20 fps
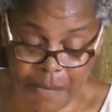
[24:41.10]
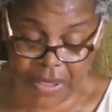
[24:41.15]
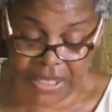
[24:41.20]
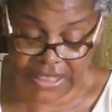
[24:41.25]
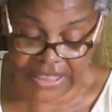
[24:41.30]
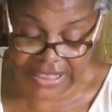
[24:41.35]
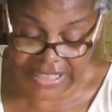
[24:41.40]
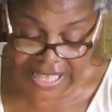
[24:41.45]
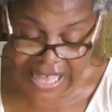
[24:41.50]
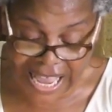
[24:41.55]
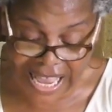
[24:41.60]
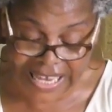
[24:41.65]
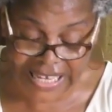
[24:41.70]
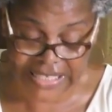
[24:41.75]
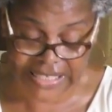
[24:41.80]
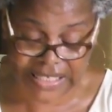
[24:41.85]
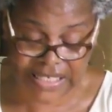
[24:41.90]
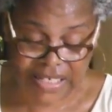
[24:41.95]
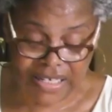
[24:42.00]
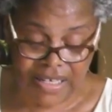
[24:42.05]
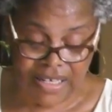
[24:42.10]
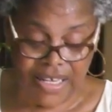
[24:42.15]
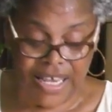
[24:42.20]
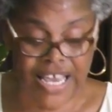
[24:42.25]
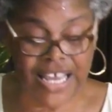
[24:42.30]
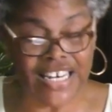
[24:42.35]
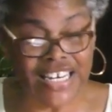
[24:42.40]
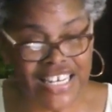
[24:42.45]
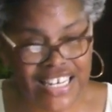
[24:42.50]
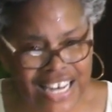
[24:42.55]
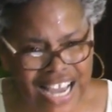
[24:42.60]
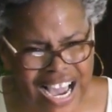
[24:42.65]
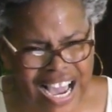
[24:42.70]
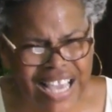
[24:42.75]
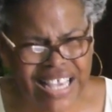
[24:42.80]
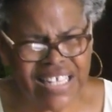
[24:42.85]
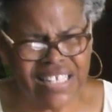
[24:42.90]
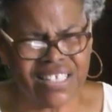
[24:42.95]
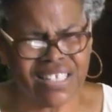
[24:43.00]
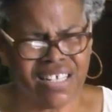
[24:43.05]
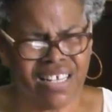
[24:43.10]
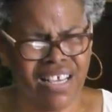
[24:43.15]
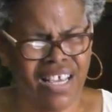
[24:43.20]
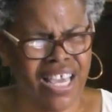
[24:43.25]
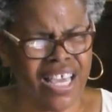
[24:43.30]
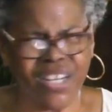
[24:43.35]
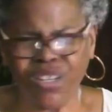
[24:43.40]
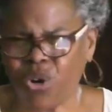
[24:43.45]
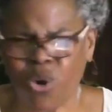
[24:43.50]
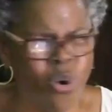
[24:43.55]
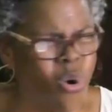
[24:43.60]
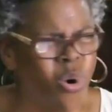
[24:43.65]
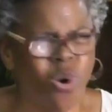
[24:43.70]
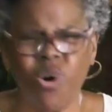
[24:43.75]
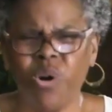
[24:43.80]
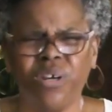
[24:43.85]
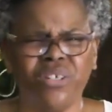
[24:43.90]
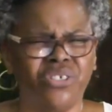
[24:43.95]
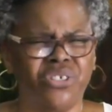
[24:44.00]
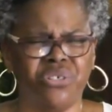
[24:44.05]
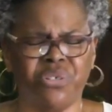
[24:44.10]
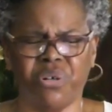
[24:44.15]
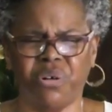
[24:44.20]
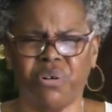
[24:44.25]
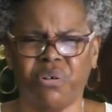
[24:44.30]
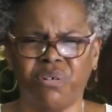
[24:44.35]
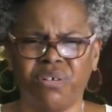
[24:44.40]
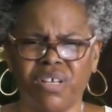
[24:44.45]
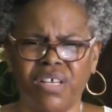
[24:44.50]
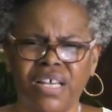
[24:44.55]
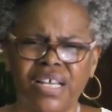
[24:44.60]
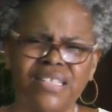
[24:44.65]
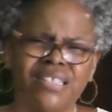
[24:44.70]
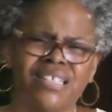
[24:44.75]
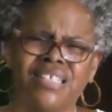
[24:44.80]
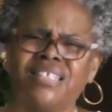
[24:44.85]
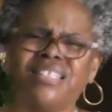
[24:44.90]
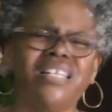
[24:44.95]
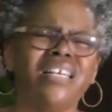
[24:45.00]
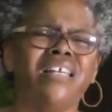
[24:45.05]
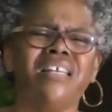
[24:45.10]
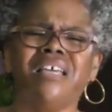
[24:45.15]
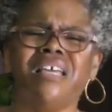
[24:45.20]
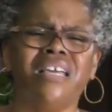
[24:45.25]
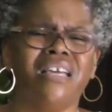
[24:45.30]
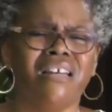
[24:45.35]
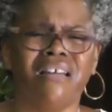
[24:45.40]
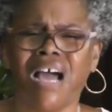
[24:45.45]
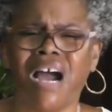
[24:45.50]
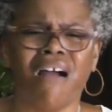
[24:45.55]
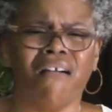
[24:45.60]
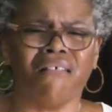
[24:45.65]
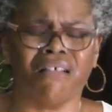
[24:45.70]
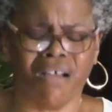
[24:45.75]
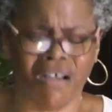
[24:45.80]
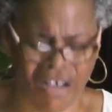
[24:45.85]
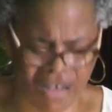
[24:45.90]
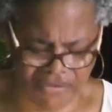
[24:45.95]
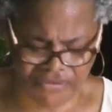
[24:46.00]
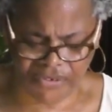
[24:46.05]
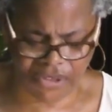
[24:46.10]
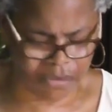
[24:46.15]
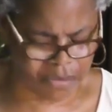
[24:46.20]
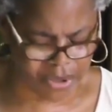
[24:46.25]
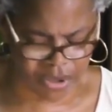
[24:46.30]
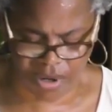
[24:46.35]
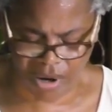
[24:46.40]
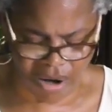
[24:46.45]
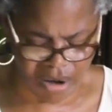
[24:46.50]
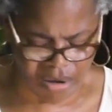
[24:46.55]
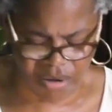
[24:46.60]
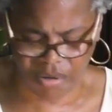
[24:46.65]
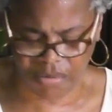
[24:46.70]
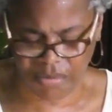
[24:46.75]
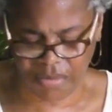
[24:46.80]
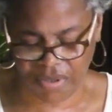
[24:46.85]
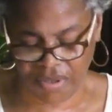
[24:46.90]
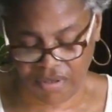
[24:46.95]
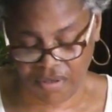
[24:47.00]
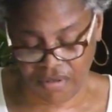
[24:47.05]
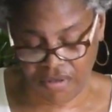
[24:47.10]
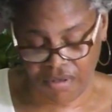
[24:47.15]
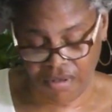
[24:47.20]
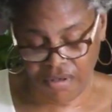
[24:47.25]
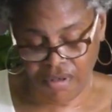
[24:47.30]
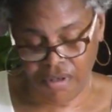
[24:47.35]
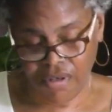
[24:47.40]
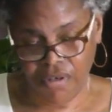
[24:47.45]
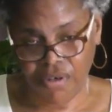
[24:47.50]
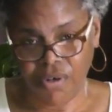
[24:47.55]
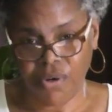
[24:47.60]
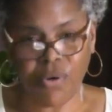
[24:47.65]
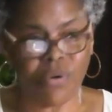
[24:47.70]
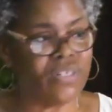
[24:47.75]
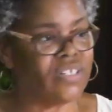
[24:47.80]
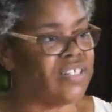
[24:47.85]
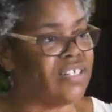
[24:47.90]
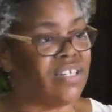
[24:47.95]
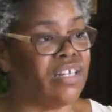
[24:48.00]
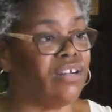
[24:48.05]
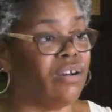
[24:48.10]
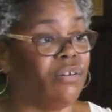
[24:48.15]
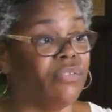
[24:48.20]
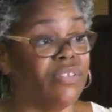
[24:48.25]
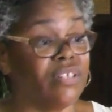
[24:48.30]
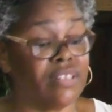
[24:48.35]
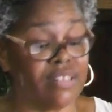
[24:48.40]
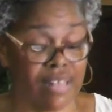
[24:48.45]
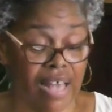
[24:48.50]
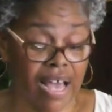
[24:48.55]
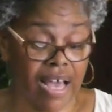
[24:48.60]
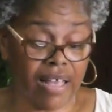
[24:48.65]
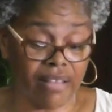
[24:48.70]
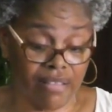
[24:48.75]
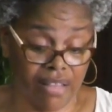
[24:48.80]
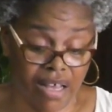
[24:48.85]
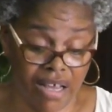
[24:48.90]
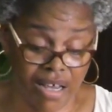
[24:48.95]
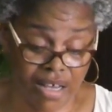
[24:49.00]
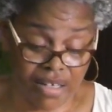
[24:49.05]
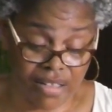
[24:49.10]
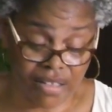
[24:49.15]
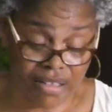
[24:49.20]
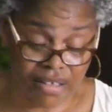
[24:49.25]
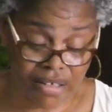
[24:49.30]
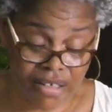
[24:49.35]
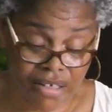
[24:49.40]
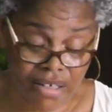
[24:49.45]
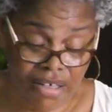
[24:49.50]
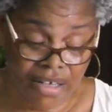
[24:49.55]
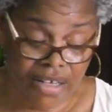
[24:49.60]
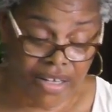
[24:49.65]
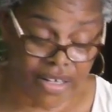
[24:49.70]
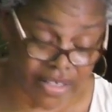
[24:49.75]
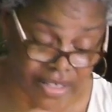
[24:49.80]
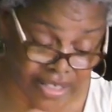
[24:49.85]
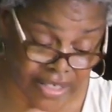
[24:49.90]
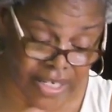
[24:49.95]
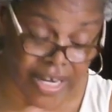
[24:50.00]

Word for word: polite and nice and cordial and sit in our comfortable homes or sit on the sidelines. It is